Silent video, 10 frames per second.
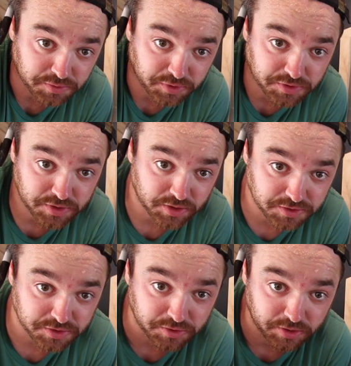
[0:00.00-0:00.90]
when you start
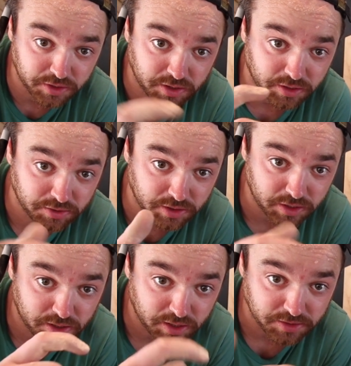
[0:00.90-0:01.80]
screwing it in, you
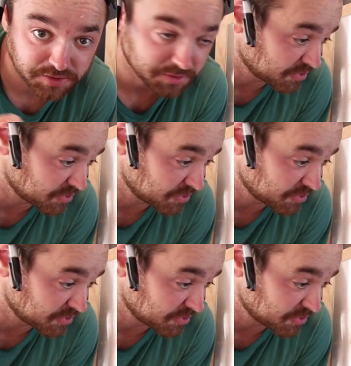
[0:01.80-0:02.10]
get kind of some